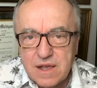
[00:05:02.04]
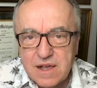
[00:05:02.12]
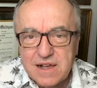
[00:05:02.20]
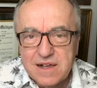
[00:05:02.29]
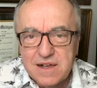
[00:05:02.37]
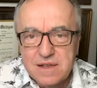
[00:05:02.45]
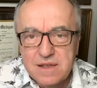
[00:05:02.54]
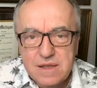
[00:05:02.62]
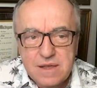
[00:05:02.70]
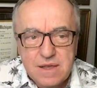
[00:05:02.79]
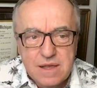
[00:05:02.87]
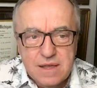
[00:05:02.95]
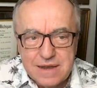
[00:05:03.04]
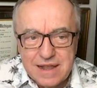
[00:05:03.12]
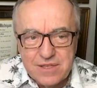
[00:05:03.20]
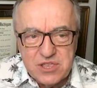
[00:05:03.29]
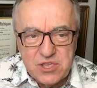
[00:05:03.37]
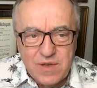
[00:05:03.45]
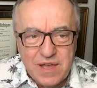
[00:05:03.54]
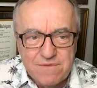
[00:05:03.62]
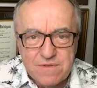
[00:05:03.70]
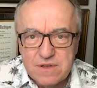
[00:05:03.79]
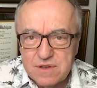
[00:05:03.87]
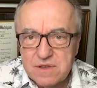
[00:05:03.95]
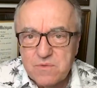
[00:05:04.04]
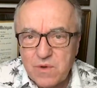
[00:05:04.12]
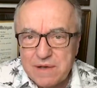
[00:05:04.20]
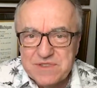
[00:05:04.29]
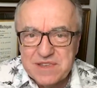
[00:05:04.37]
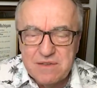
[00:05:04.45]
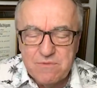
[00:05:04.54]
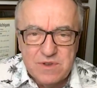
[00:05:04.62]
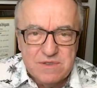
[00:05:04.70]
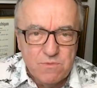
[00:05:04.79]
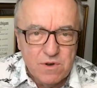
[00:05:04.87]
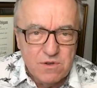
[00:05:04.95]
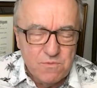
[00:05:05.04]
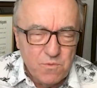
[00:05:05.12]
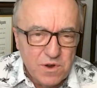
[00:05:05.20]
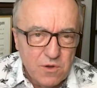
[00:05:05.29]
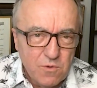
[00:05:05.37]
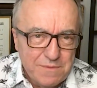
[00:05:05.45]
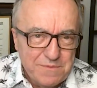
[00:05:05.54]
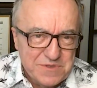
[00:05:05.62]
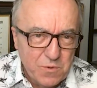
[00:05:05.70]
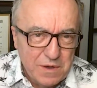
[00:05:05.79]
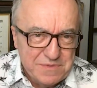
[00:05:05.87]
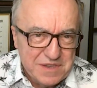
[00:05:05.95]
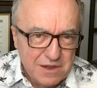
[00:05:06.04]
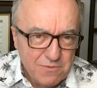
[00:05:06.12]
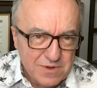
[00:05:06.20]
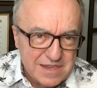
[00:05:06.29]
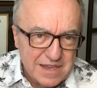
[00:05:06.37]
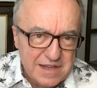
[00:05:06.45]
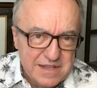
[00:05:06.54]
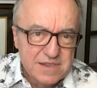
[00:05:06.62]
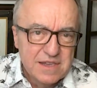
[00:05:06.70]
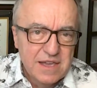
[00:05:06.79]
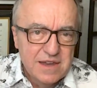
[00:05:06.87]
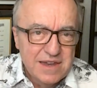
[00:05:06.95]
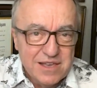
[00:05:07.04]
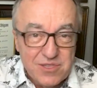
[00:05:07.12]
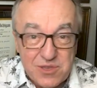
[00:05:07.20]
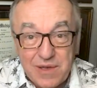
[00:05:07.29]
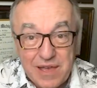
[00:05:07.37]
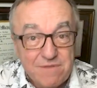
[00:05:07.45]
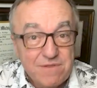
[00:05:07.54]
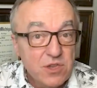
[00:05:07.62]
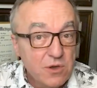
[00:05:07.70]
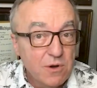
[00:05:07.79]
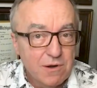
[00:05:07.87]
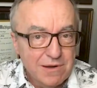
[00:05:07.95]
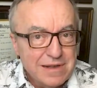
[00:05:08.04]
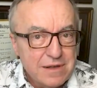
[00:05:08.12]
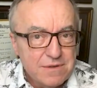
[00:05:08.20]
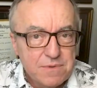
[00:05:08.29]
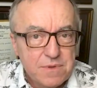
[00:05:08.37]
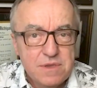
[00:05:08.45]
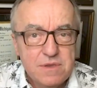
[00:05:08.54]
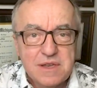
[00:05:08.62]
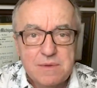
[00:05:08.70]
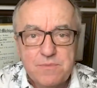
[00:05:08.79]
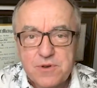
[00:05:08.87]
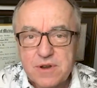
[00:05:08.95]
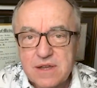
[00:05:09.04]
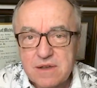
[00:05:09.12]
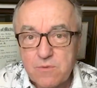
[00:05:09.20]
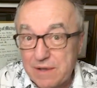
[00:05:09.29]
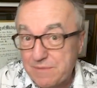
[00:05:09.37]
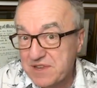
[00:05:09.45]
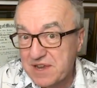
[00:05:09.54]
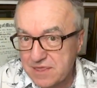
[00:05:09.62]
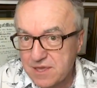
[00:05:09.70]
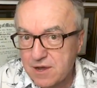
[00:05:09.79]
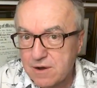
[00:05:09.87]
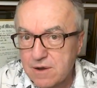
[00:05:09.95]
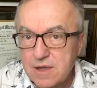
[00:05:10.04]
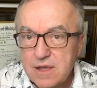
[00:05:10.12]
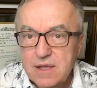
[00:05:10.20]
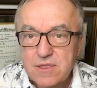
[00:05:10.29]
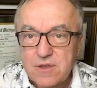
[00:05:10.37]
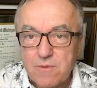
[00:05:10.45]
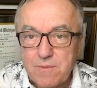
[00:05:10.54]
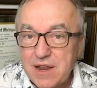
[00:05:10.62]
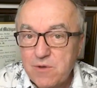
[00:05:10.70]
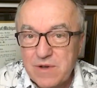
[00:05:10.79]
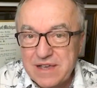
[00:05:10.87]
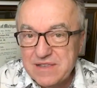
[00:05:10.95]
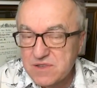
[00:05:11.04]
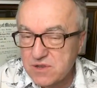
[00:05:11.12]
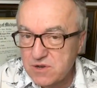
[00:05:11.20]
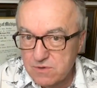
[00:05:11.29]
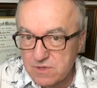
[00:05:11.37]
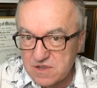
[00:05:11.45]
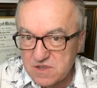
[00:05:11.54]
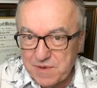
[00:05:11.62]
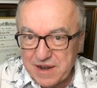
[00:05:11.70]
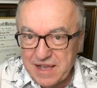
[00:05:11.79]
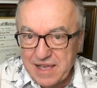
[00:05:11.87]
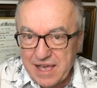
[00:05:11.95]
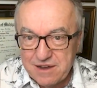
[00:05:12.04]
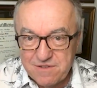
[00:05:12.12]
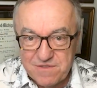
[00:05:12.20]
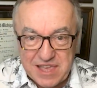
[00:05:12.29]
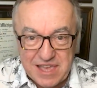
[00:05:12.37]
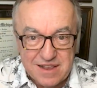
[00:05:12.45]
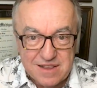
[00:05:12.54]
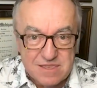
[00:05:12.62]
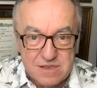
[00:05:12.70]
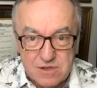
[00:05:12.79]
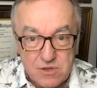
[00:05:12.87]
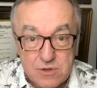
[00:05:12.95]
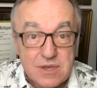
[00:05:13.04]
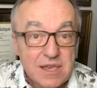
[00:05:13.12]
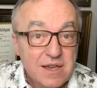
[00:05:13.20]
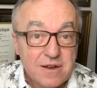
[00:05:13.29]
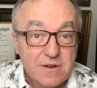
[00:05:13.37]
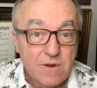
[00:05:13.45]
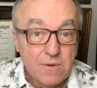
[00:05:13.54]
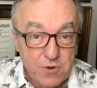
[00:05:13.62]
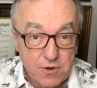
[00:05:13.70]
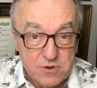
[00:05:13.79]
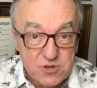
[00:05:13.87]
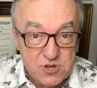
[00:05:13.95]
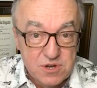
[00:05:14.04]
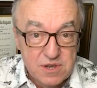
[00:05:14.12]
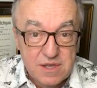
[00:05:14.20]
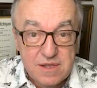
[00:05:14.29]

Uh, now that you have a website where your website resides, now that you have a URL, you can put a website there. There are many ways to do this, but I advocate the cookie cutter approach.